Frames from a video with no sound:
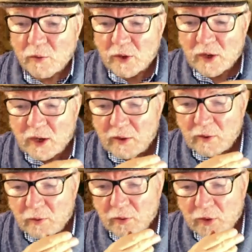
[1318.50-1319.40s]
what I
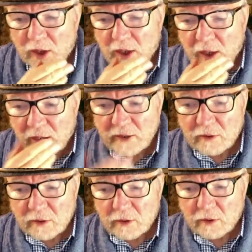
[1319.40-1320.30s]
what I'd like
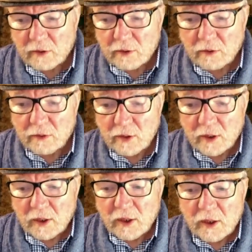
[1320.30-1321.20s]
to do
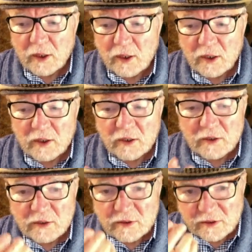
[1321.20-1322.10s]

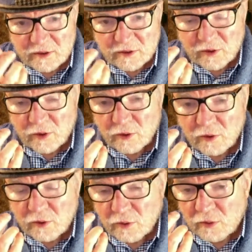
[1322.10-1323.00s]
is
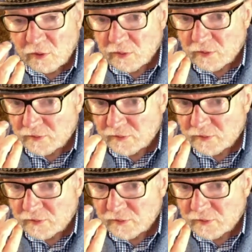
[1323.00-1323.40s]
to